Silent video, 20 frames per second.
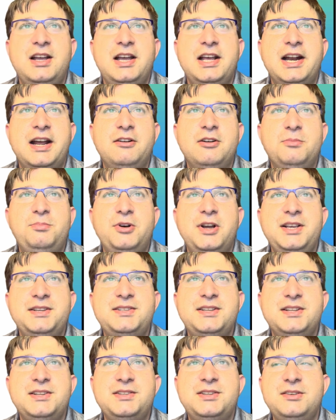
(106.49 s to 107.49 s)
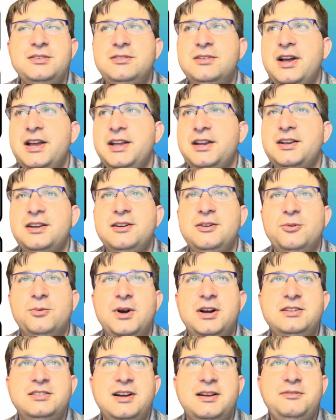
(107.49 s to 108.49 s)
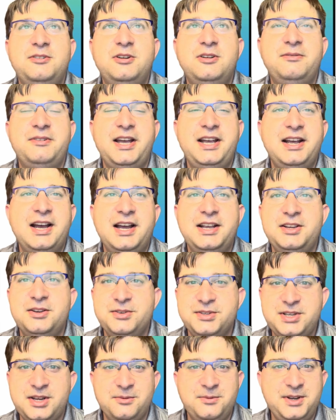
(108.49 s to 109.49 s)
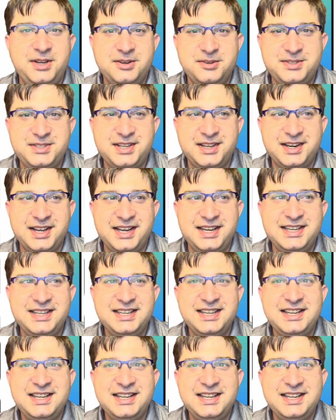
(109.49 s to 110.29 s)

And I replaced it to like, what level of AI use could we use today?